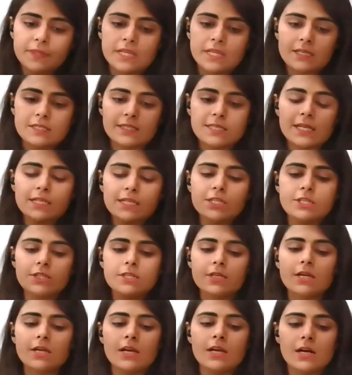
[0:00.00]
Such
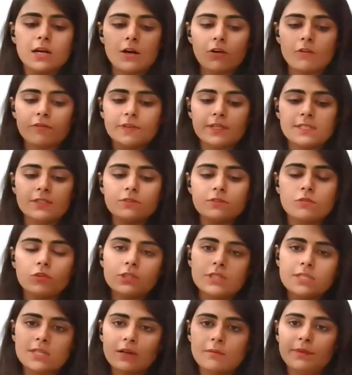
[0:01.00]
offense
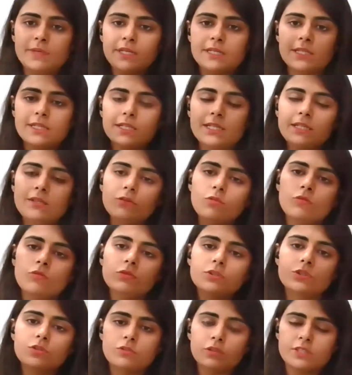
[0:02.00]
was committed in
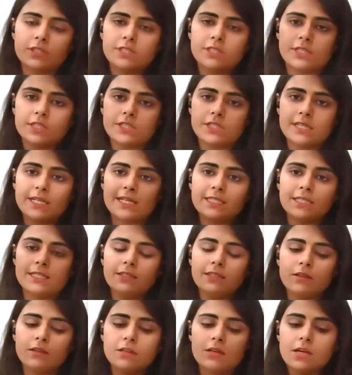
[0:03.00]
whose jurisdiction, as
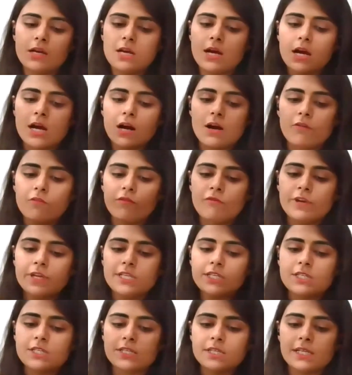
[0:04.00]
in
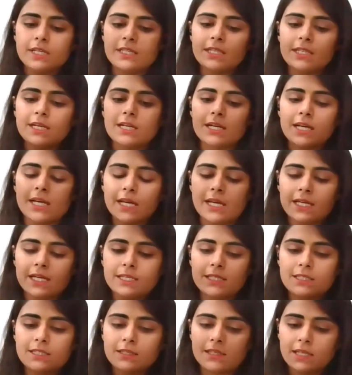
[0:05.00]
which in the
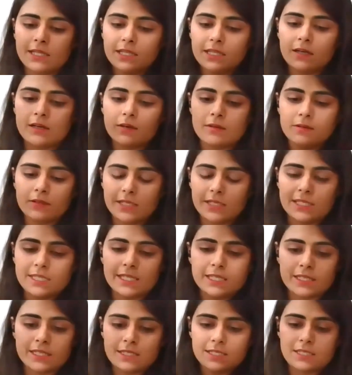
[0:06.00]
case, in
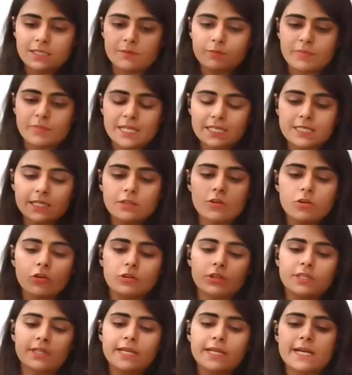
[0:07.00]
this present
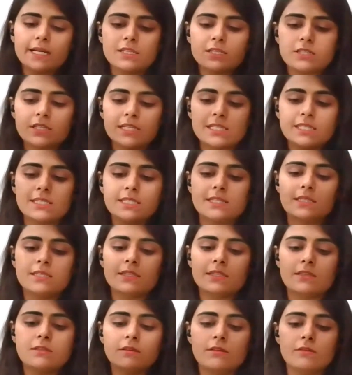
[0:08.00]
context, is
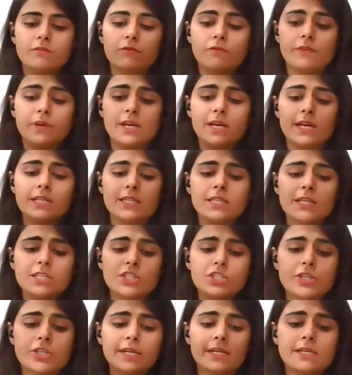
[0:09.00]
where the
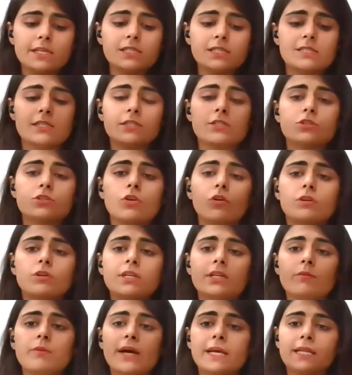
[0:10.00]
check is
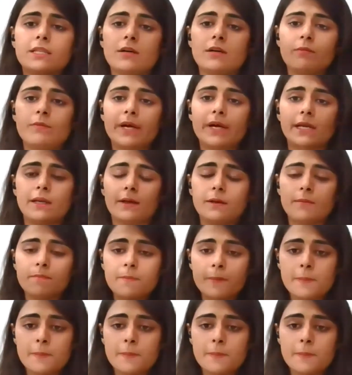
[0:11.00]
dishonored by the bank.